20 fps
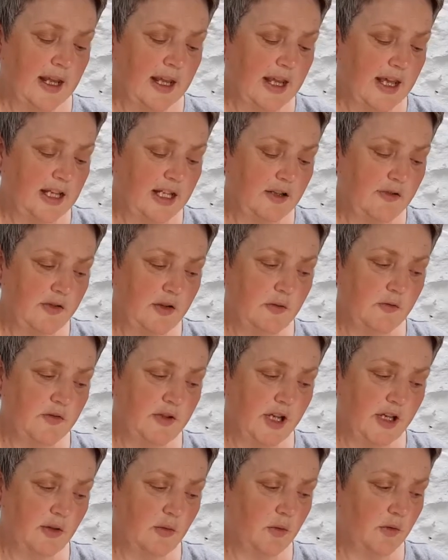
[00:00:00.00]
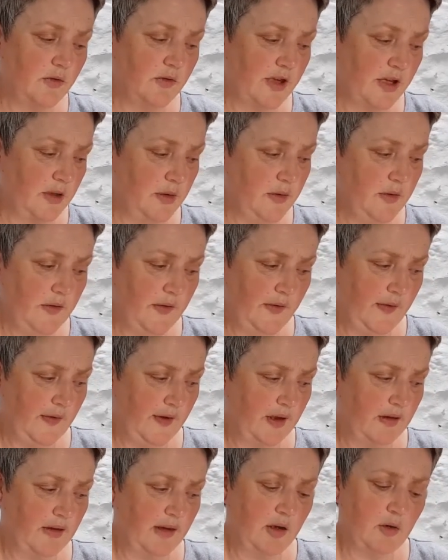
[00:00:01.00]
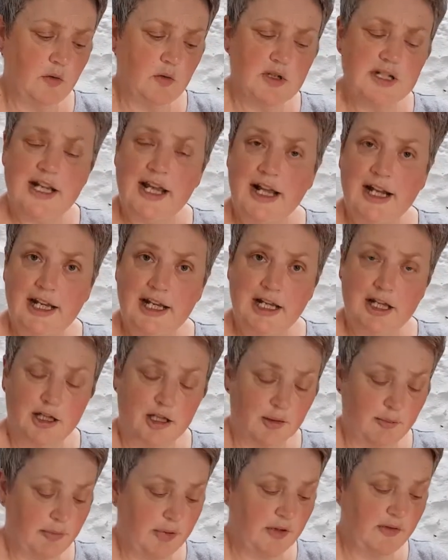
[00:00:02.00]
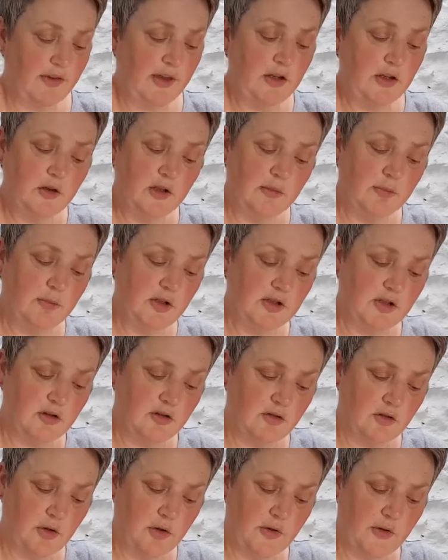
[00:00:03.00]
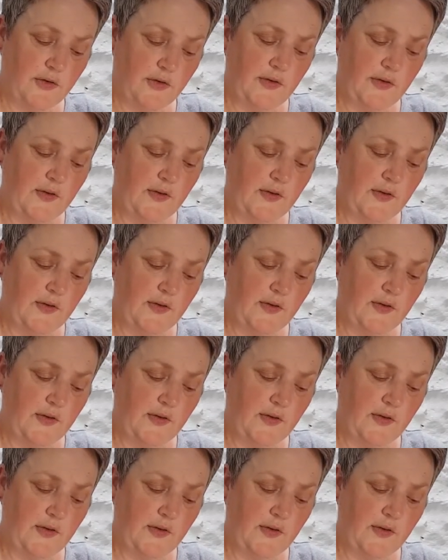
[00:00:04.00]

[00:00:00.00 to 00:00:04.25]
And if you've done all those and they all tally up, then you can put a cross